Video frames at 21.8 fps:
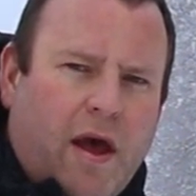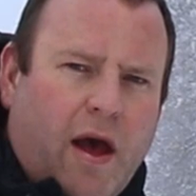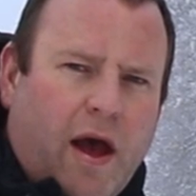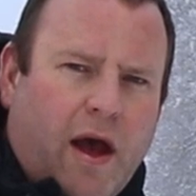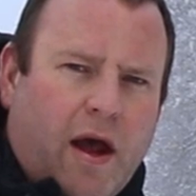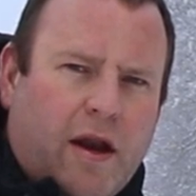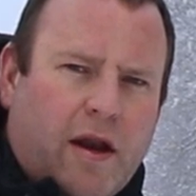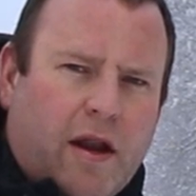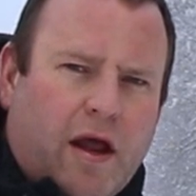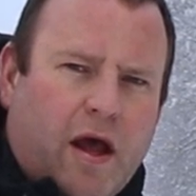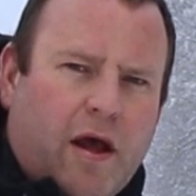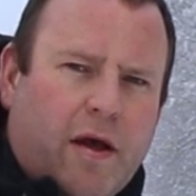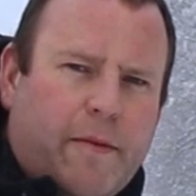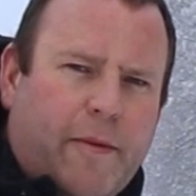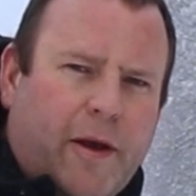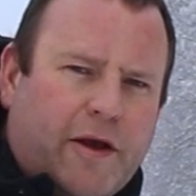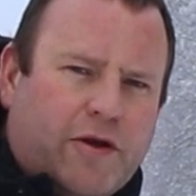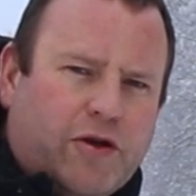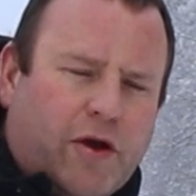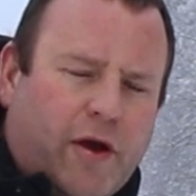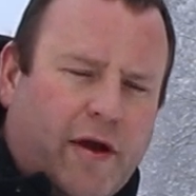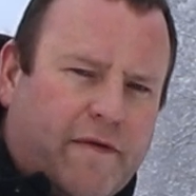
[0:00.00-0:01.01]
and
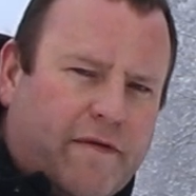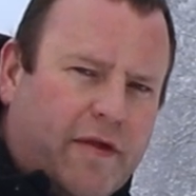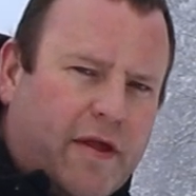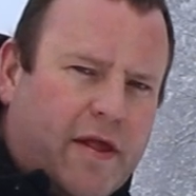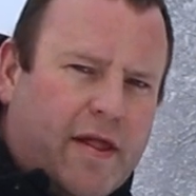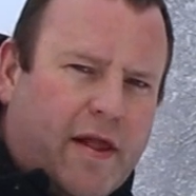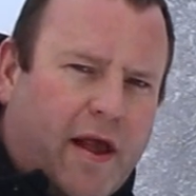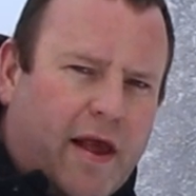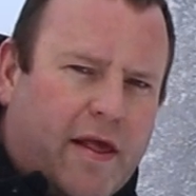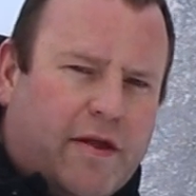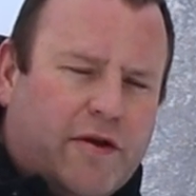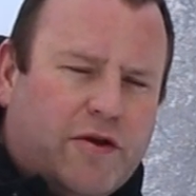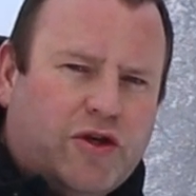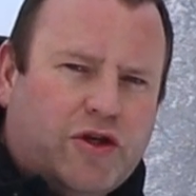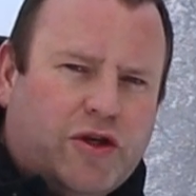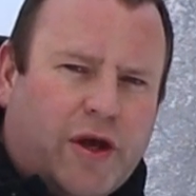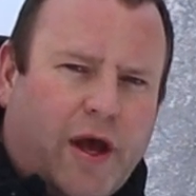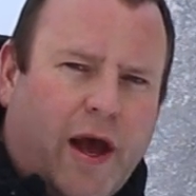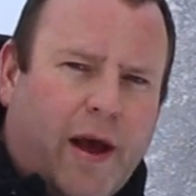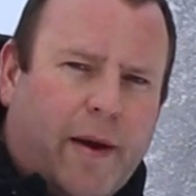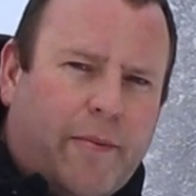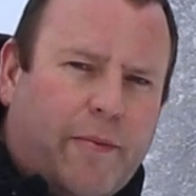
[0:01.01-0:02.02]
make sure everything's nice and
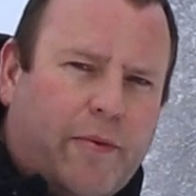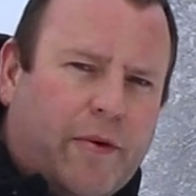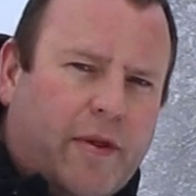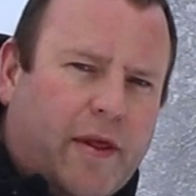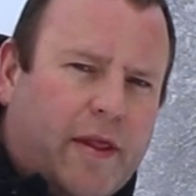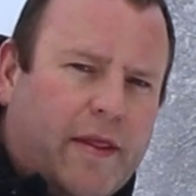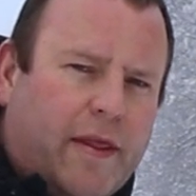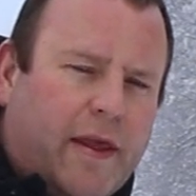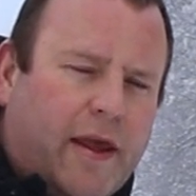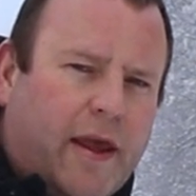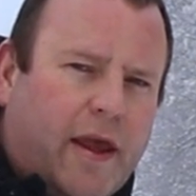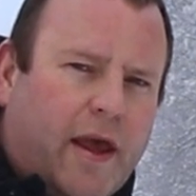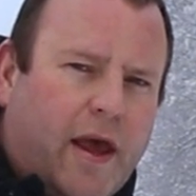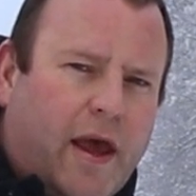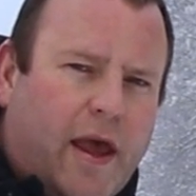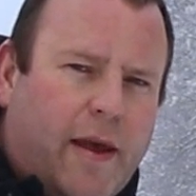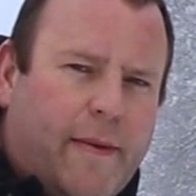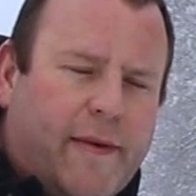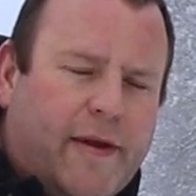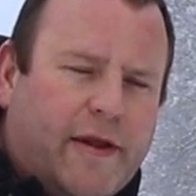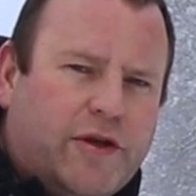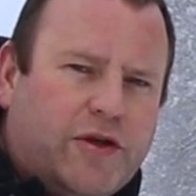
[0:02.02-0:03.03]
sharp within the
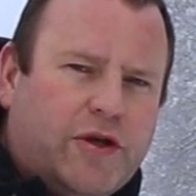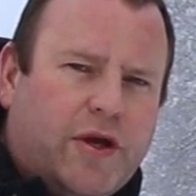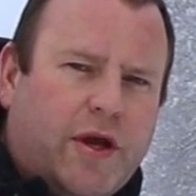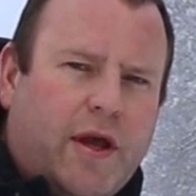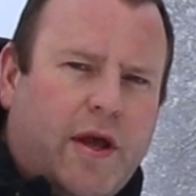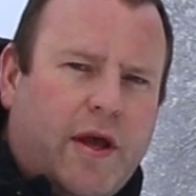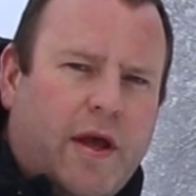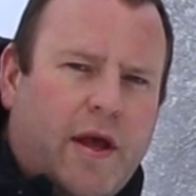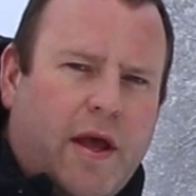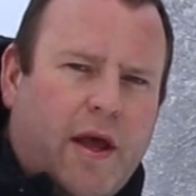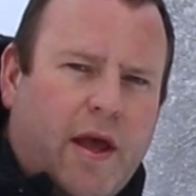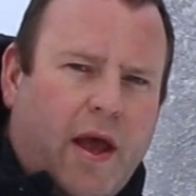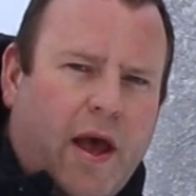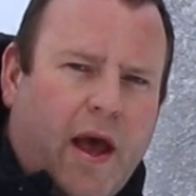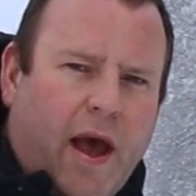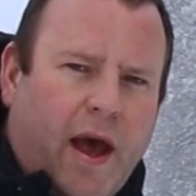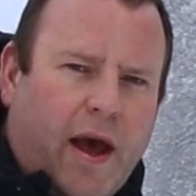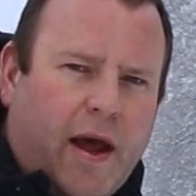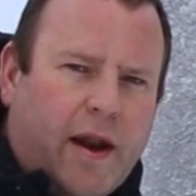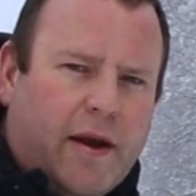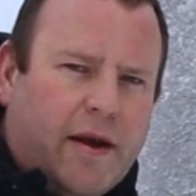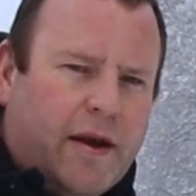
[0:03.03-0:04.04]
image.
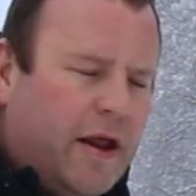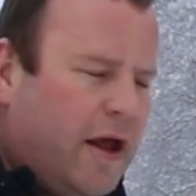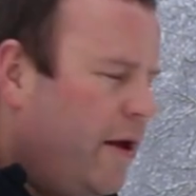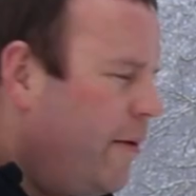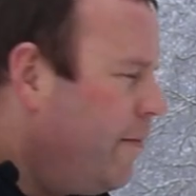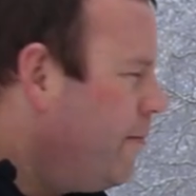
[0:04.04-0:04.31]
And